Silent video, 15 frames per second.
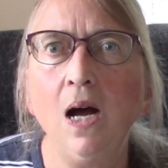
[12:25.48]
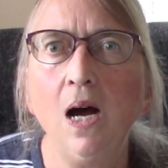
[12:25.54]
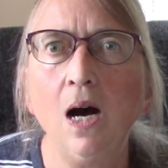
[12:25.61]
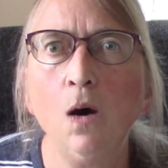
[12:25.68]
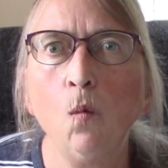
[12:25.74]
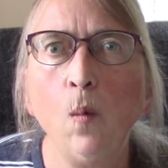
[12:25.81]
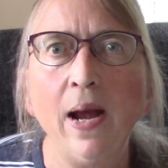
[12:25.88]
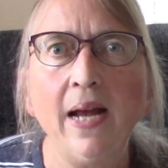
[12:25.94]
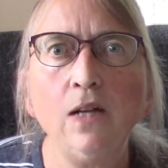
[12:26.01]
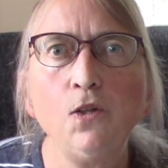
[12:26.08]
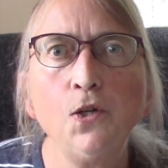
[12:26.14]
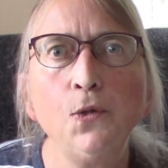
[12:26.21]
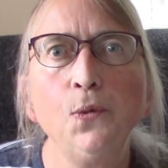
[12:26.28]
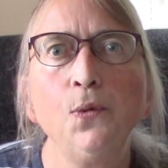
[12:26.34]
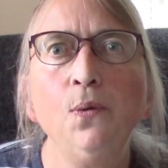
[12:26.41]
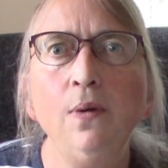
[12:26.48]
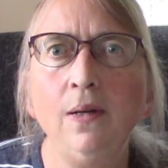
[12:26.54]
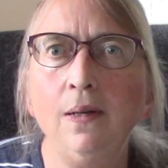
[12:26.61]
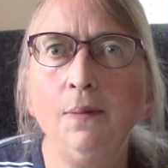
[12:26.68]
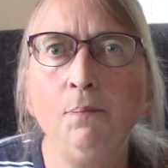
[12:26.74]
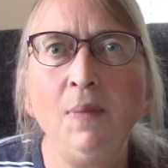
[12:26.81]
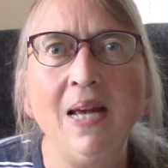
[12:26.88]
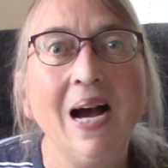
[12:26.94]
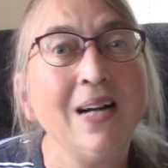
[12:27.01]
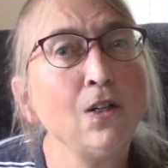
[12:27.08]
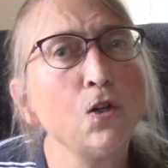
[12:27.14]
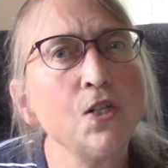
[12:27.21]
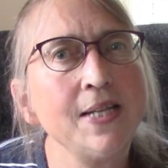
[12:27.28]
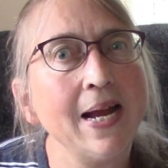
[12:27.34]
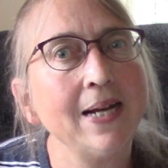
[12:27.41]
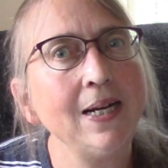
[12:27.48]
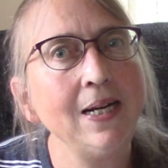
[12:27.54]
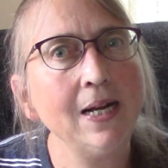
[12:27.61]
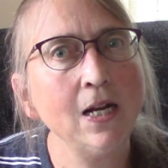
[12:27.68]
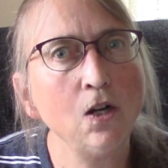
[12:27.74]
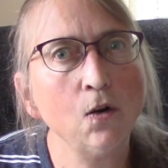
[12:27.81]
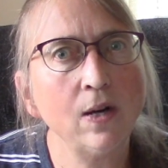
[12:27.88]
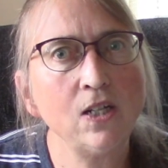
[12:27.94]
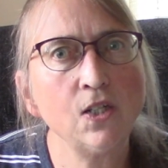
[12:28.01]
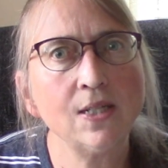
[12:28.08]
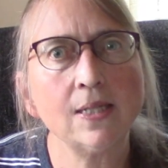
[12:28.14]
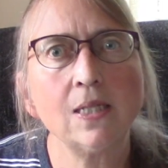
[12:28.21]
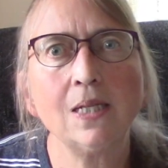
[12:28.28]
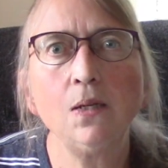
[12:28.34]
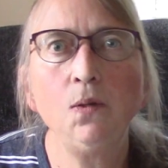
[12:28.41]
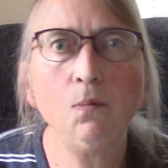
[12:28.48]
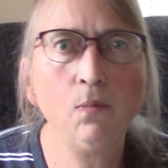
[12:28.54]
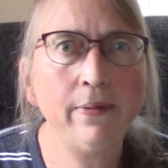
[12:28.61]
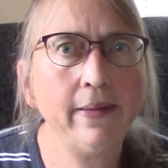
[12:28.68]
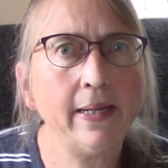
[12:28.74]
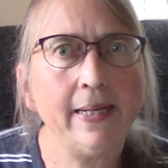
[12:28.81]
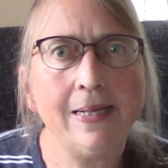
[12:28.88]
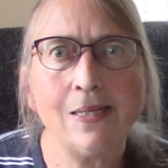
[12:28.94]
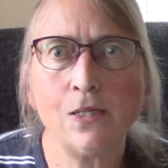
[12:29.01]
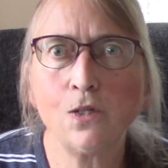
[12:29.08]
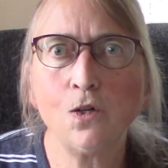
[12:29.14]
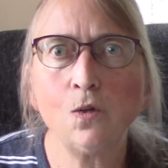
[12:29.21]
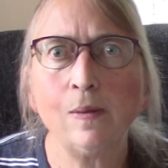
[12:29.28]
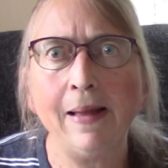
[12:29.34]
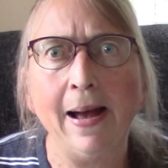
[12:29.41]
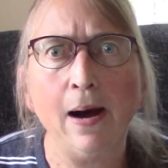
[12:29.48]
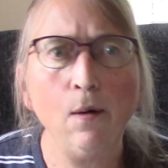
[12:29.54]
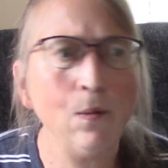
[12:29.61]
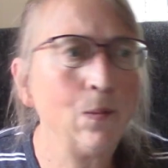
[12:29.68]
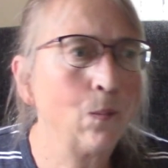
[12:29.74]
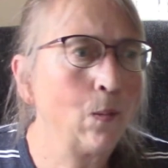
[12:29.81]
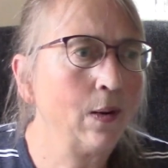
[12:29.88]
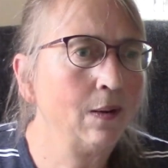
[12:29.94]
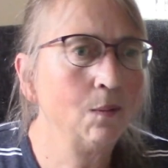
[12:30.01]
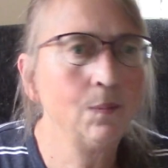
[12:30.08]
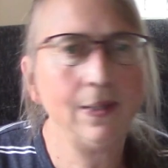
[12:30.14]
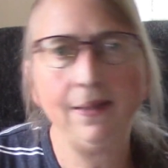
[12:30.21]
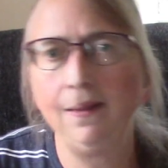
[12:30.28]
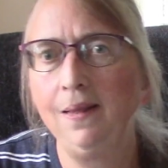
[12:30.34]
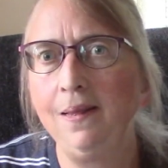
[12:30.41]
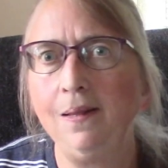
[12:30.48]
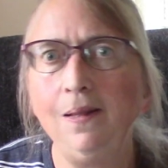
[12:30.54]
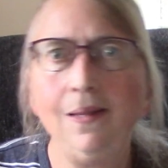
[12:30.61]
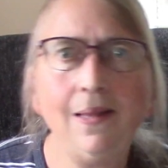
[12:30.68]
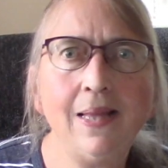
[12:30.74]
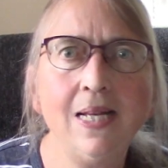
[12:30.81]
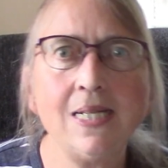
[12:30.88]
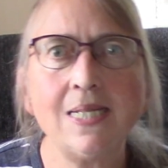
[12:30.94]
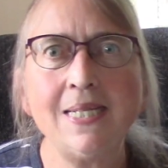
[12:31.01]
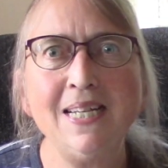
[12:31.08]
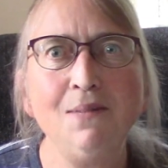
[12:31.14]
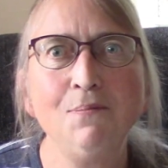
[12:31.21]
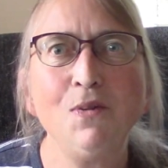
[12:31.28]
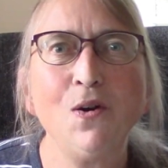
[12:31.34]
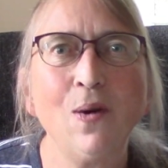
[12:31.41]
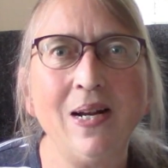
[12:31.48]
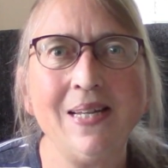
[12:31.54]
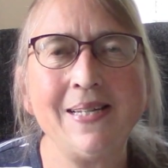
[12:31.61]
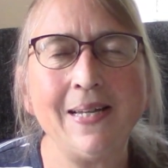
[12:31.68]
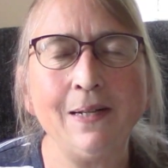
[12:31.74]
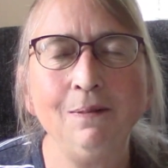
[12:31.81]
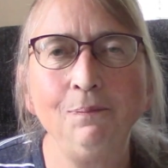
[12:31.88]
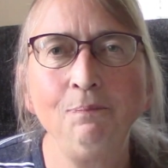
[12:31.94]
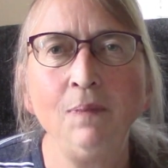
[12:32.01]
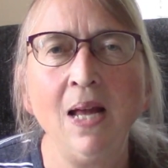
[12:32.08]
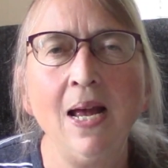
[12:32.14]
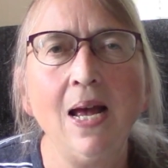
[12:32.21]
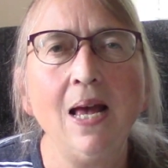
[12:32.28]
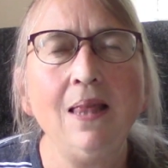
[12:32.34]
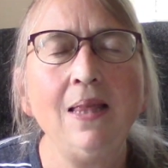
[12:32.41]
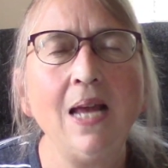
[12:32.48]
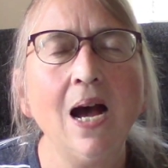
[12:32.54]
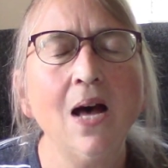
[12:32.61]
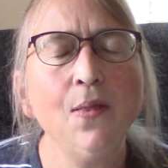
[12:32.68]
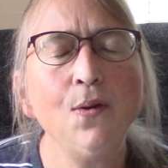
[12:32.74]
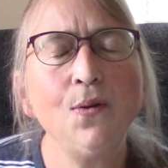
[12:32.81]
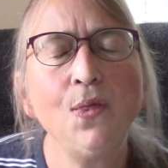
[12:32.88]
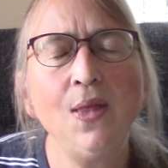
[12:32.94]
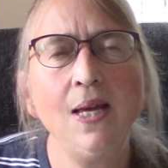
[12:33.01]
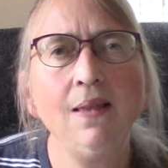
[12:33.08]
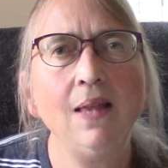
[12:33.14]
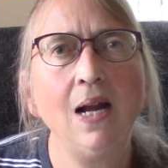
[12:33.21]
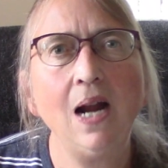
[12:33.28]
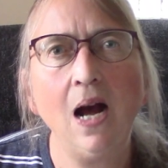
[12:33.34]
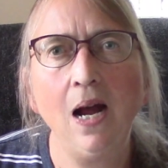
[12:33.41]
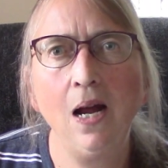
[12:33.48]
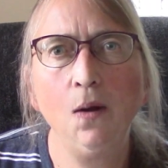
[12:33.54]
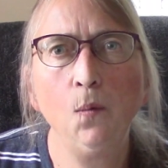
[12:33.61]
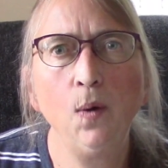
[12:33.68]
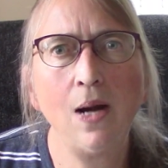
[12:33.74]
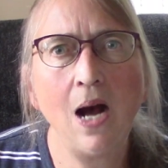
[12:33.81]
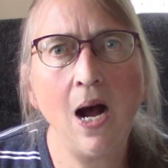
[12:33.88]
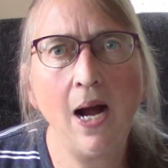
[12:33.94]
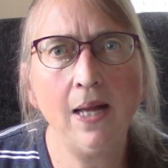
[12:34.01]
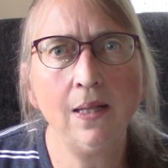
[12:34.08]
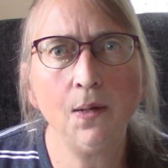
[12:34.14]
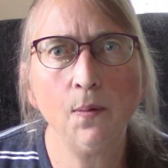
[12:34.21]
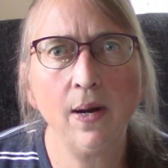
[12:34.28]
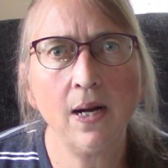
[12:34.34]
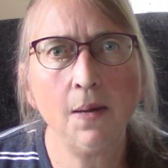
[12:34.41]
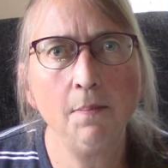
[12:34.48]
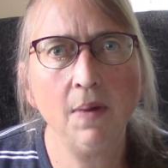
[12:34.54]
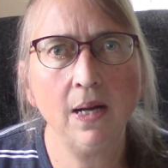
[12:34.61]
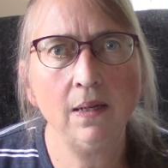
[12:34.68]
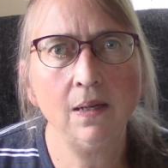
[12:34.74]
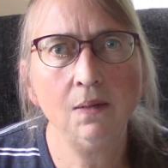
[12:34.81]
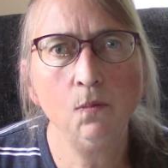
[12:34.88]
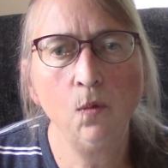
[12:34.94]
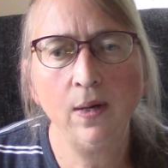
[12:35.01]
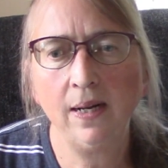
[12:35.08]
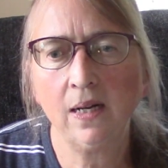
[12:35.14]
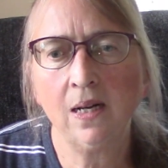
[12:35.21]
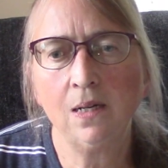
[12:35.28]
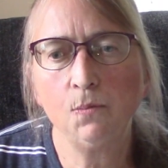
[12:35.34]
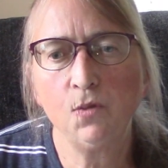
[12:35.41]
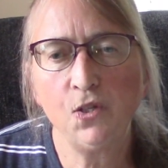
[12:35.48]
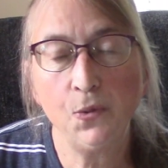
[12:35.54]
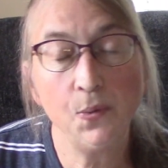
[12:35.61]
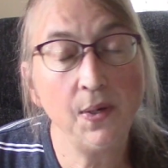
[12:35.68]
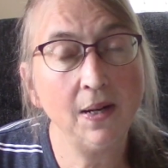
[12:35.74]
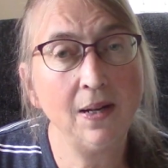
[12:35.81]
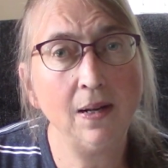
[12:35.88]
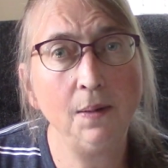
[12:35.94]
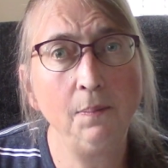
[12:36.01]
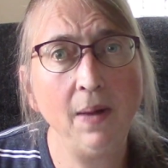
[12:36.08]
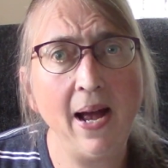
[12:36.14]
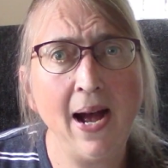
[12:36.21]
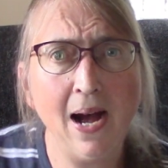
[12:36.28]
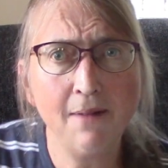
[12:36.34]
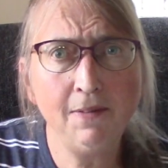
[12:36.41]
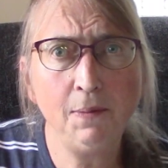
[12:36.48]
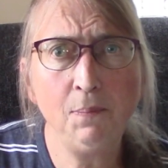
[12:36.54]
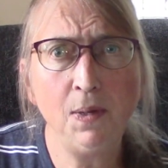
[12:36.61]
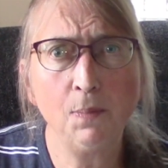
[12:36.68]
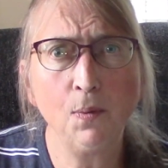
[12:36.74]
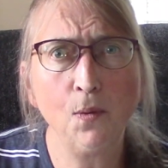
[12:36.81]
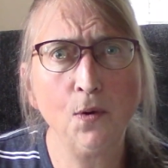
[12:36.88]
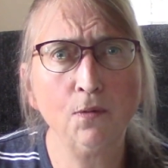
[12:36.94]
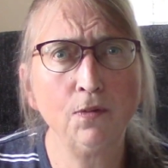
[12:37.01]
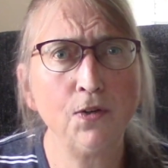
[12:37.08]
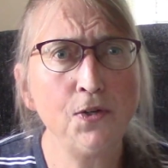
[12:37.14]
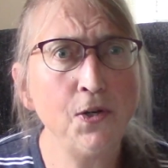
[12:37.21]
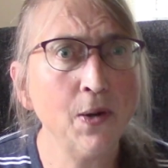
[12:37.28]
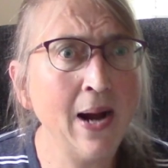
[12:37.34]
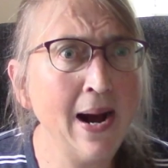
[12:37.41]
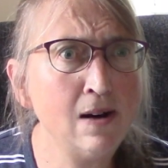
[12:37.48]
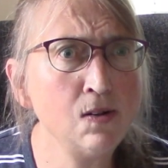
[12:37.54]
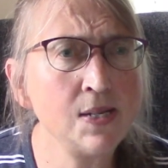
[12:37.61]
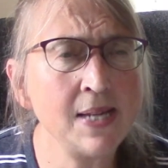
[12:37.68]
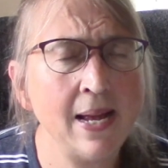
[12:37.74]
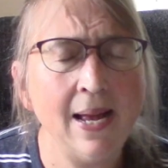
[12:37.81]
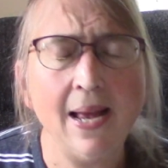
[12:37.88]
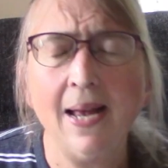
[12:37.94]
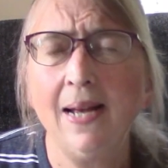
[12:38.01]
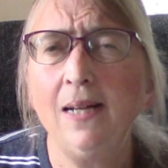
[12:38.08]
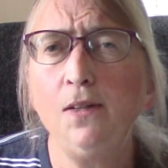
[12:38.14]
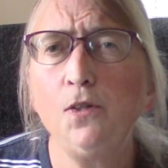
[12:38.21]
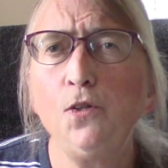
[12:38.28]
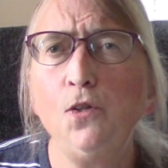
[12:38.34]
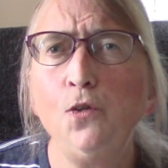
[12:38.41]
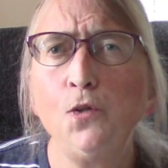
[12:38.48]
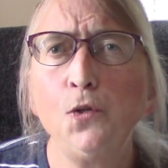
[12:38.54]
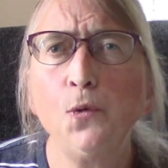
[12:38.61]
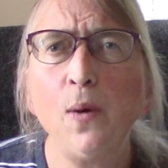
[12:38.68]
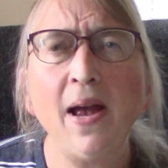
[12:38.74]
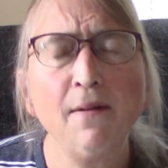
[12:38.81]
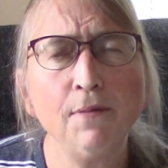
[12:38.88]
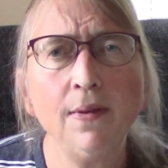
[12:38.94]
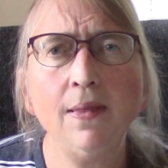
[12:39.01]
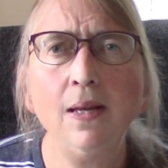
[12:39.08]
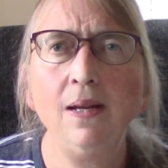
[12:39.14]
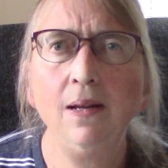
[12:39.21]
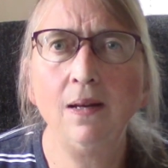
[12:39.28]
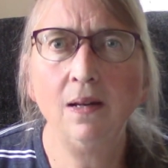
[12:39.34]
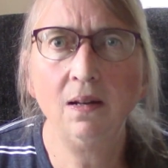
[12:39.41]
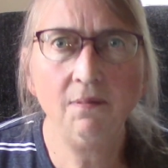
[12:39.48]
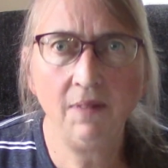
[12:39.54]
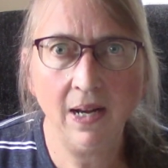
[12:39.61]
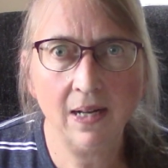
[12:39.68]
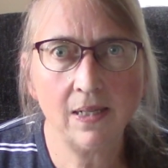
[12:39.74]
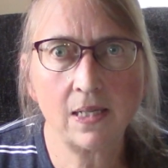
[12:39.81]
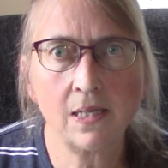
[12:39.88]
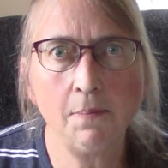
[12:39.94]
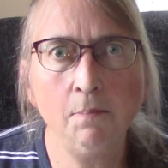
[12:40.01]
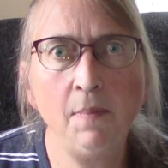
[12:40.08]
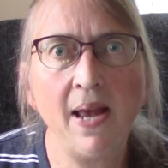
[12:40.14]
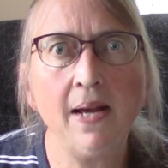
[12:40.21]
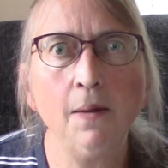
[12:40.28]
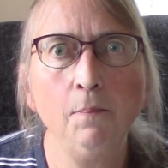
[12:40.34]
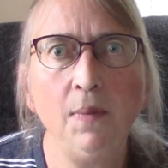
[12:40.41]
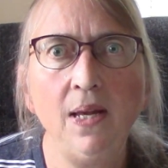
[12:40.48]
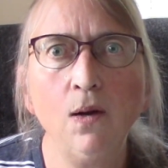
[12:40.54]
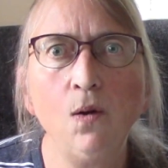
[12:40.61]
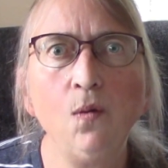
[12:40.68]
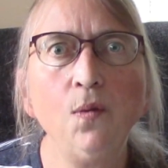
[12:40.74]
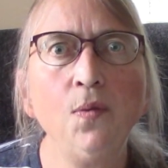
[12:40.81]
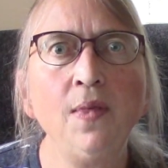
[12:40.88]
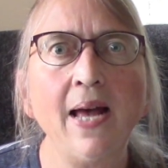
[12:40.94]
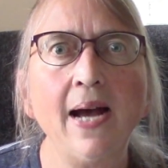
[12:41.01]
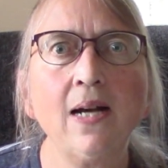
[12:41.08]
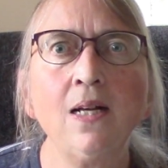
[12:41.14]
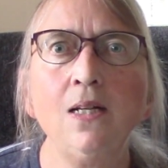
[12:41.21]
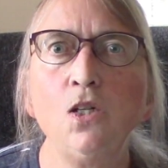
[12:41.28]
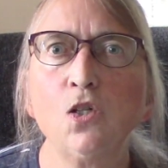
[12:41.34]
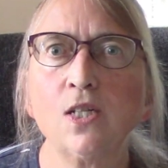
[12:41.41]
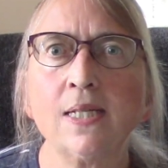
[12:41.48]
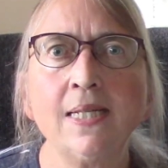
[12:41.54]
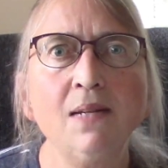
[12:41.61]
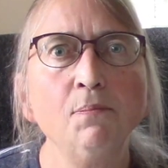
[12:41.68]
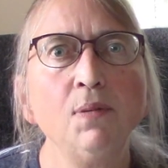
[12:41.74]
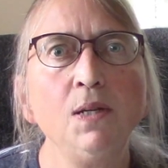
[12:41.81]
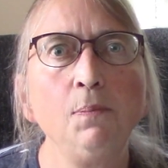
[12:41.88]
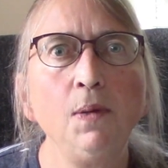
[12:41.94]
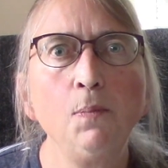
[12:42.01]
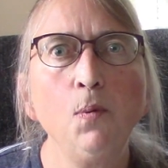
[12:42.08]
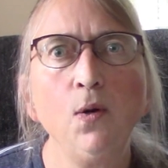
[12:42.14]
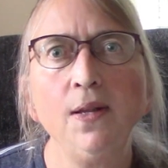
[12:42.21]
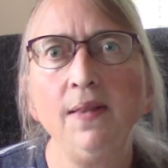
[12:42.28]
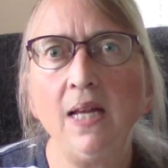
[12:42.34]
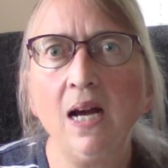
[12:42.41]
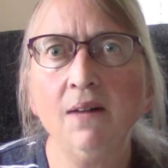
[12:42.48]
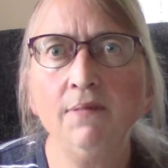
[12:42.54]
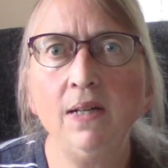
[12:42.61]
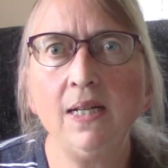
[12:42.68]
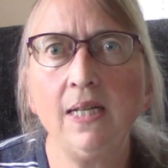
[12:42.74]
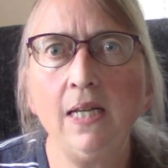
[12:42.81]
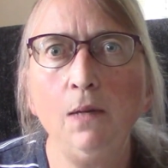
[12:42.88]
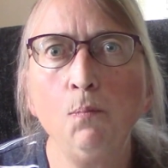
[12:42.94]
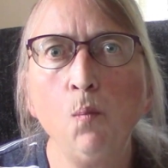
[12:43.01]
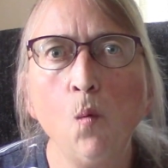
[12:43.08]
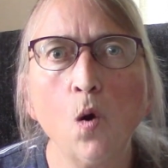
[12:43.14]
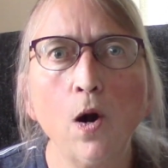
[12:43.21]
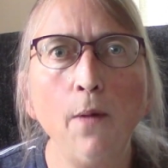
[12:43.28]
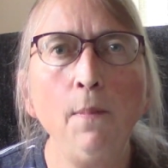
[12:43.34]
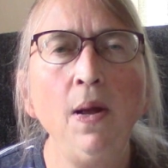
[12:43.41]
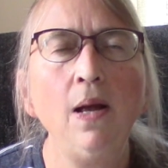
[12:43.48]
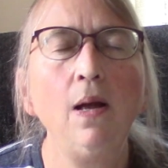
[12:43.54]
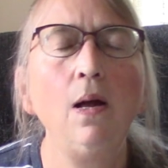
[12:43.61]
a way to be understanding and gracious when the kids are loud or when things seem crazy. The other thing that I would highly recommend when it comes to having people over to your house is to do everything in advance. Make a meal that can just simply be put in the oven to keep warm.